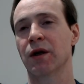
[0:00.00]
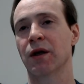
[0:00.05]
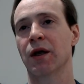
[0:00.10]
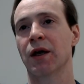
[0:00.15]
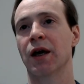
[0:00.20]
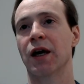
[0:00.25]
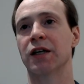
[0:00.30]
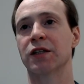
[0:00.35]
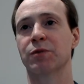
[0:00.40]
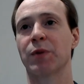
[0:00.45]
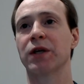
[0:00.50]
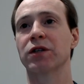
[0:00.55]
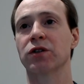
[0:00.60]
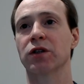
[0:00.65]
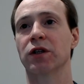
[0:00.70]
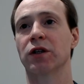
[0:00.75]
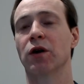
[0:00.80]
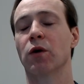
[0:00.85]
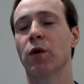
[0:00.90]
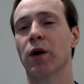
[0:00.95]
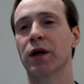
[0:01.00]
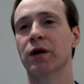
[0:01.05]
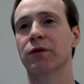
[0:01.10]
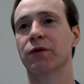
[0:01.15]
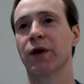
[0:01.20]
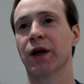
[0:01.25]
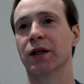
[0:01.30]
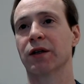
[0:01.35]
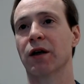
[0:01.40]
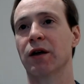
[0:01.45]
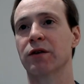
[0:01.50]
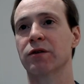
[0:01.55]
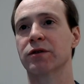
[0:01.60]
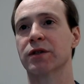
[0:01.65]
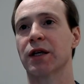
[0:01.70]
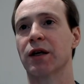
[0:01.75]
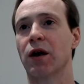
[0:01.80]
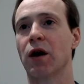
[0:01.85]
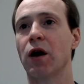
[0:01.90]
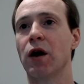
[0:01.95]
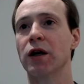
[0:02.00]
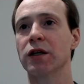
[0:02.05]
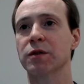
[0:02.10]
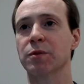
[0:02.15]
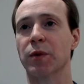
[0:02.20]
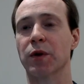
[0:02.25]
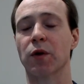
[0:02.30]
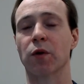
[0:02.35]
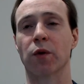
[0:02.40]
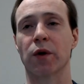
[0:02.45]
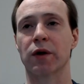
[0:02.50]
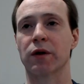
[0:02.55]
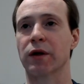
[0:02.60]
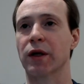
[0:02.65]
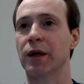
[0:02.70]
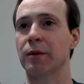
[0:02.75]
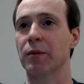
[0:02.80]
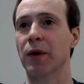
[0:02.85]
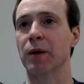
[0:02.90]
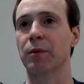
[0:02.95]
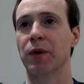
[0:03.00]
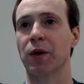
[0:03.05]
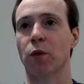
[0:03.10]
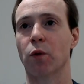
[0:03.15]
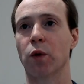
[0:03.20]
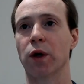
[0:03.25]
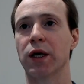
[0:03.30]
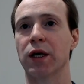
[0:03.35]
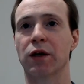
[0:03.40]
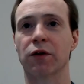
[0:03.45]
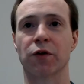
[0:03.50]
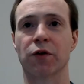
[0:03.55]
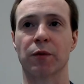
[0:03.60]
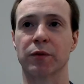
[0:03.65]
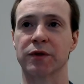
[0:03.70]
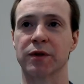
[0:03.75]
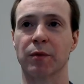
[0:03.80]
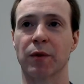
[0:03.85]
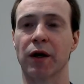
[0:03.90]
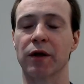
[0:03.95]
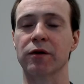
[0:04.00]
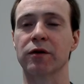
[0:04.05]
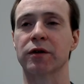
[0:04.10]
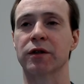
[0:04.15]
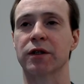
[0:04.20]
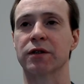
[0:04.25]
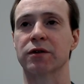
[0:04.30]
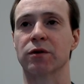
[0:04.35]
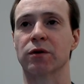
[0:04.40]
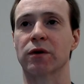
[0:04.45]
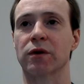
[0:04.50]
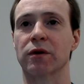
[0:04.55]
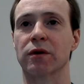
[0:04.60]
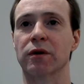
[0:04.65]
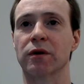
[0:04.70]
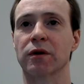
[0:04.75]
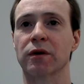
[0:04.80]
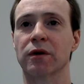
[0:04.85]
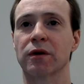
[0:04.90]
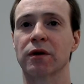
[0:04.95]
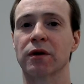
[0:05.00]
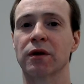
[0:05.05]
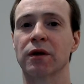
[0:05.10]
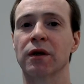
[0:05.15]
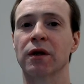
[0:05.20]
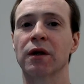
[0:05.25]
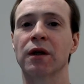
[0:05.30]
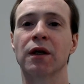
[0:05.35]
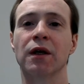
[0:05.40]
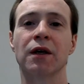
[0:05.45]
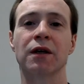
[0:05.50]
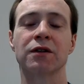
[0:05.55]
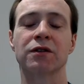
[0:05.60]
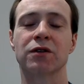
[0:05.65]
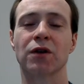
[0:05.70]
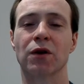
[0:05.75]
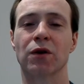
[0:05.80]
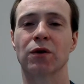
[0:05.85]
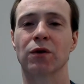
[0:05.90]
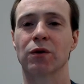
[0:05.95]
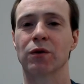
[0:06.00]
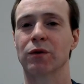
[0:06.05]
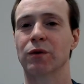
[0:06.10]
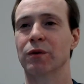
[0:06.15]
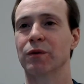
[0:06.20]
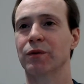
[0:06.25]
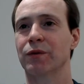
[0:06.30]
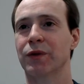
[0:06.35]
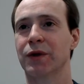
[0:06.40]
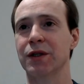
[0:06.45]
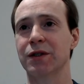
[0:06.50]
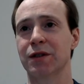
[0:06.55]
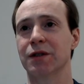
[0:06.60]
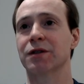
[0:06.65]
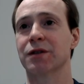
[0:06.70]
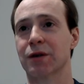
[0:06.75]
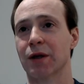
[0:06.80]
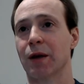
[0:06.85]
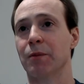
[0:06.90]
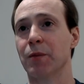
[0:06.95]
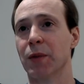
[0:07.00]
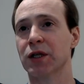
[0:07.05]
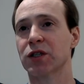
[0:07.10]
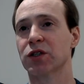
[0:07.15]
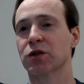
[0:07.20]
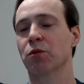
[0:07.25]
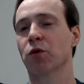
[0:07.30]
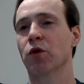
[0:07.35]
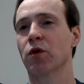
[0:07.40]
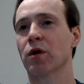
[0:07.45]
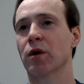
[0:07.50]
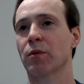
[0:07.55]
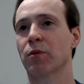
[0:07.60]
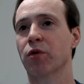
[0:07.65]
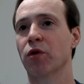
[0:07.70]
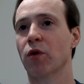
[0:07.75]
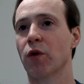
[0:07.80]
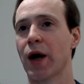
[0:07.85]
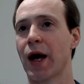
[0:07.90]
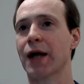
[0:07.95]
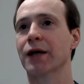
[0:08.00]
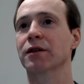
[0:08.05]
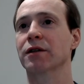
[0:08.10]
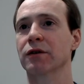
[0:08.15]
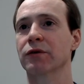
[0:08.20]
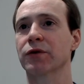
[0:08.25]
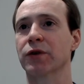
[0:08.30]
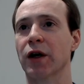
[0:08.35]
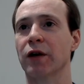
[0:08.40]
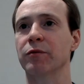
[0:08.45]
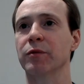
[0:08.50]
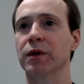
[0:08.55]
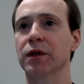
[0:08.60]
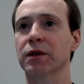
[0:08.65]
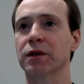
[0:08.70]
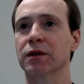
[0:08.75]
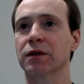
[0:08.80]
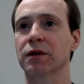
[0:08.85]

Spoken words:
Especially you don't want to infect others at a hospital where they might be weak from some other disorder. So this is a much more proactive government,